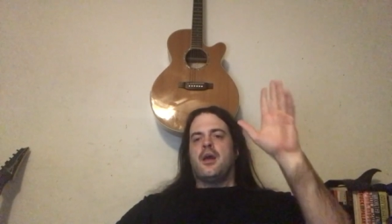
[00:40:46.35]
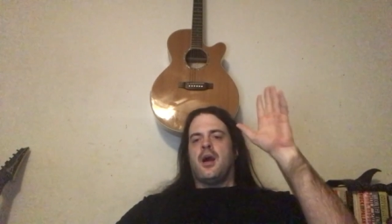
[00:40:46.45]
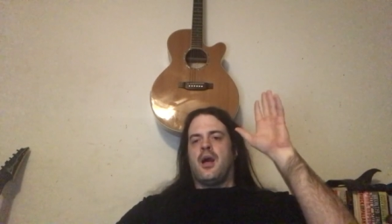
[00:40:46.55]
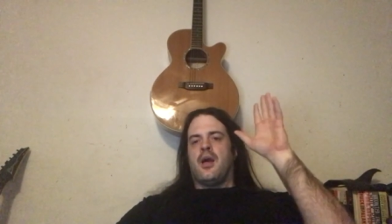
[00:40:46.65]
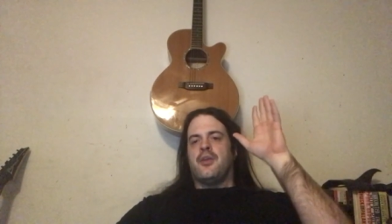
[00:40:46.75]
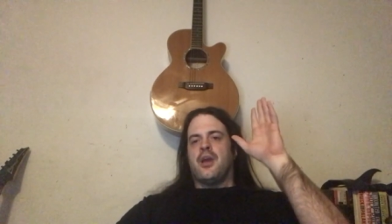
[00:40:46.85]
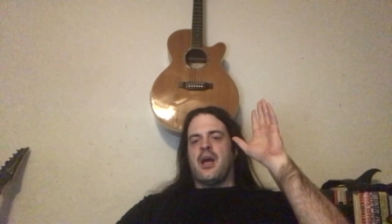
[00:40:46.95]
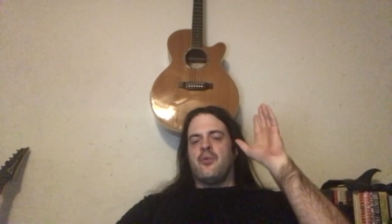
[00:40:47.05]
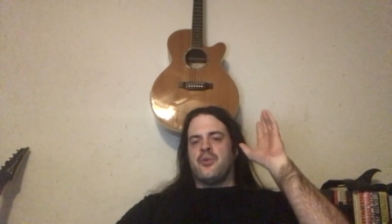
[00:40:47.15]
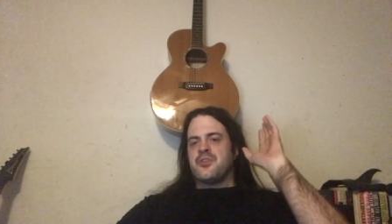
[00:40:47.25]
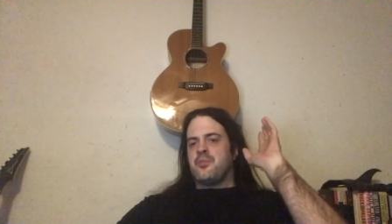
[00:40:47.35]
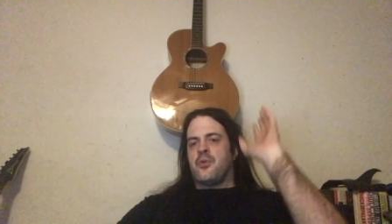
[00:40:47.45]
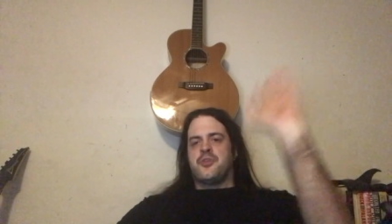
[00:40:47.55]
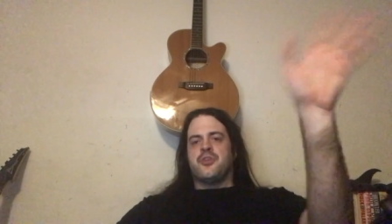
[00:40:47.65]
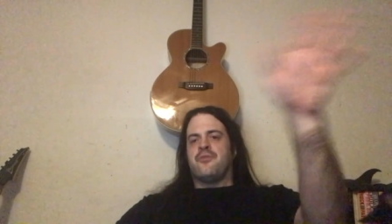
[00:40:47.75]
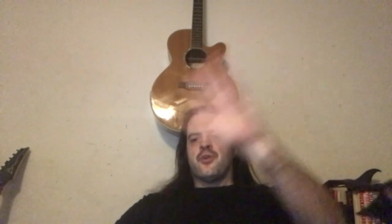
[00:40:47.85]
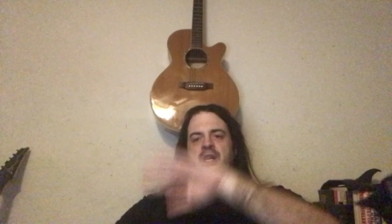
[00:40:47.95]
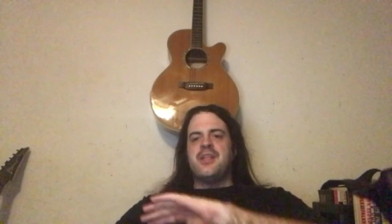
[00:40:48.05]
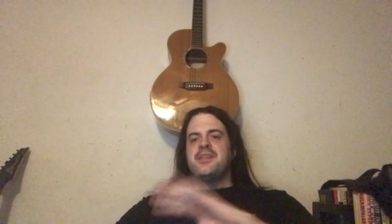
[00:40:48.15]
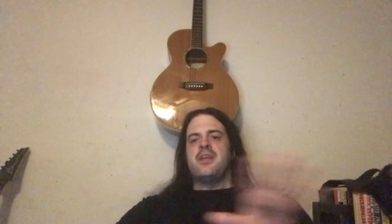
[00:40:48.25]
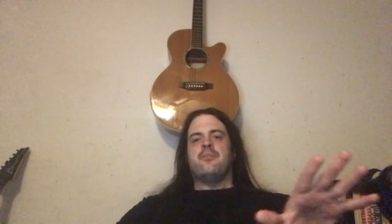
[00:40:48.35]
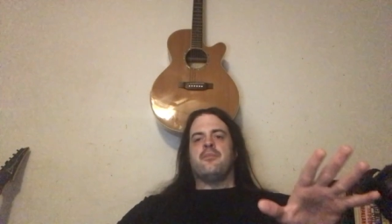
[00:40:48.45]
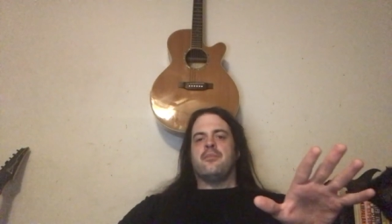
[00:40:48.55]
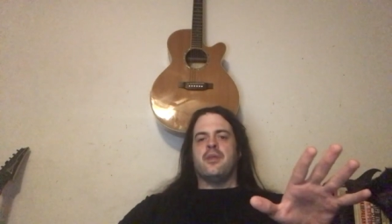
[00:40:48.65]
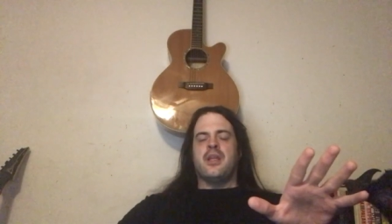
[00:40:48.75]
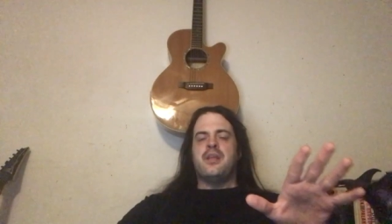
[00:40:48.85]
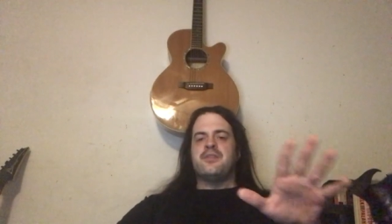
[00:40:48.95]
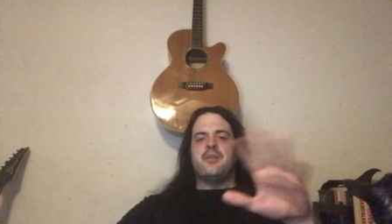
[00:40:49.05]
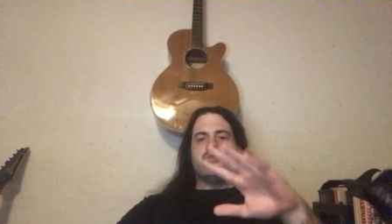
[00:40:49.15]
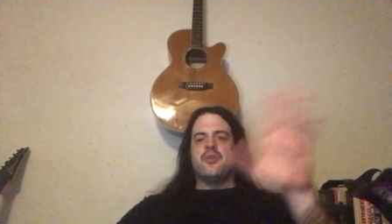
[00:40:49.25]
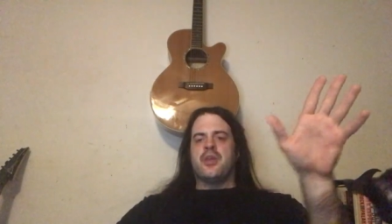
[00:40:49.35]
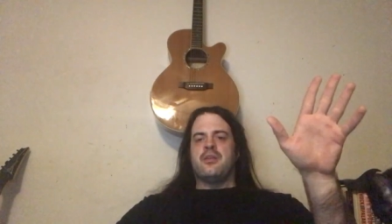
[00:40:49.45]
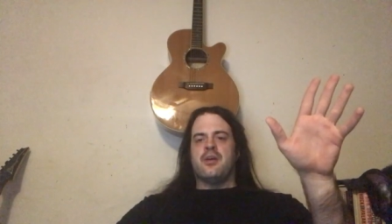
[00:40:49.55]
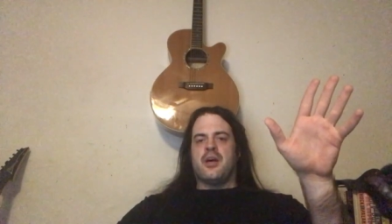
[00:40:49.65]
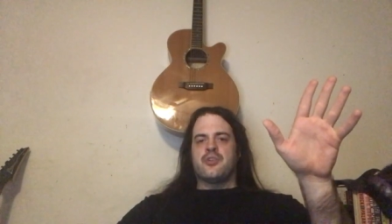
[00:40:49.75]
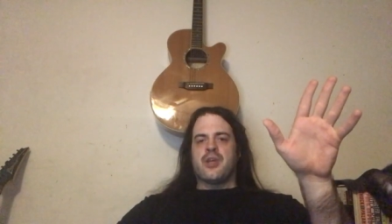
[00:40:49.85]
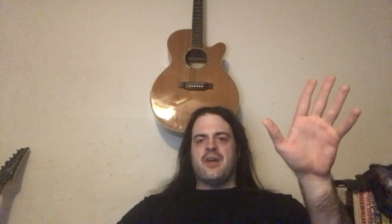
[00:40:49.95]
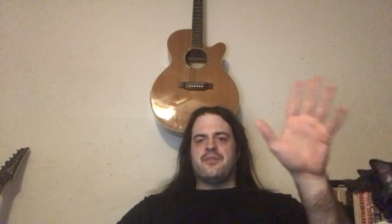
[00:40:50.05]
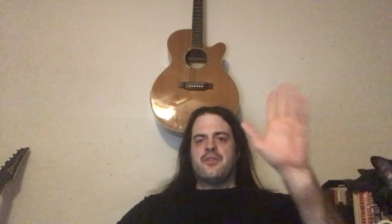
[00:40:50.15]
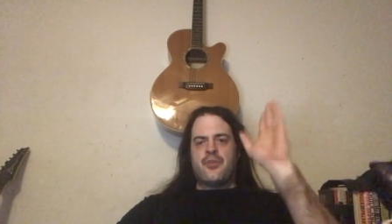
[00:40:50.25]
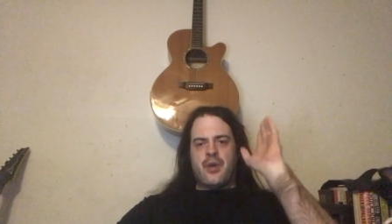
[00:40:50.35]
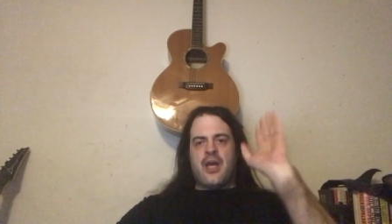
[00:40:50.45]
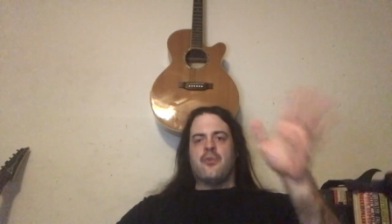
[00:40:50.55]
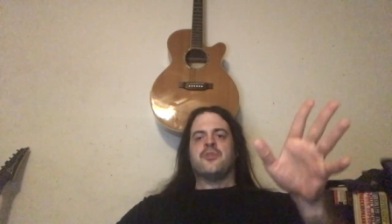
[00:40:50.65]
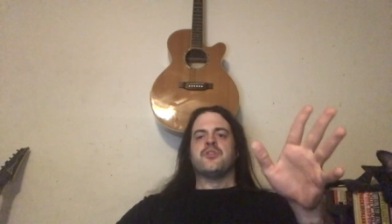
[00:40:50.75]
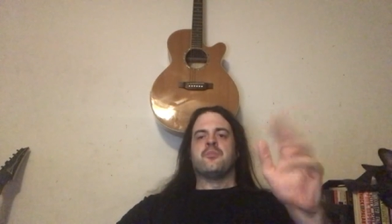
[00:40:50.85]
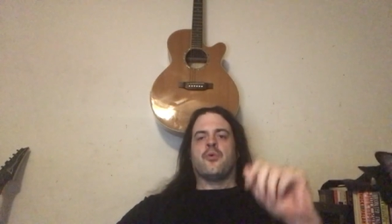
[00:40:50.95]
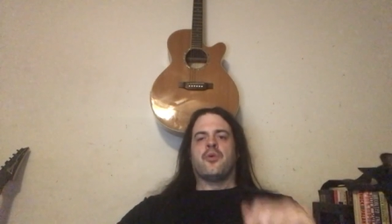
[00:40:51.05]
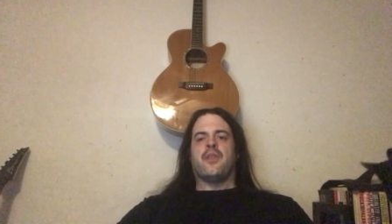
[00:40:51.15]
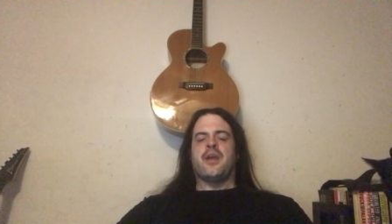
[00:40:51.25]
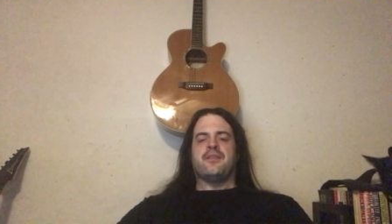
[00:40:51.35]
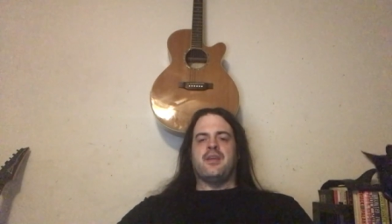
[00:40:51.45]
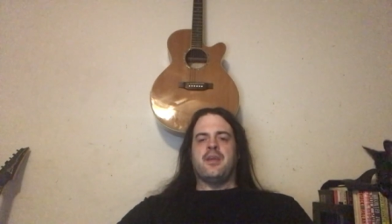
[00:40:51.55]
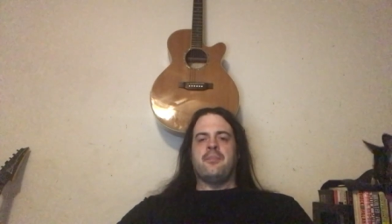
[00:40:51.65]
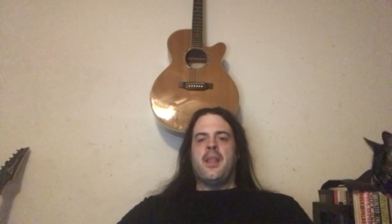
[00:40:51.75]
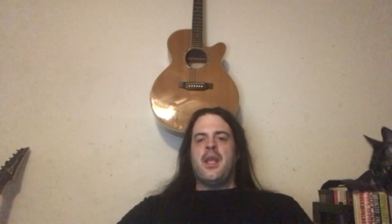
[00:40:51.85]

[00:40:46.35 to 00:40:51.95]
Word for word: Uh, I will support you for any team any team you get uh, drafted to. I will support that team.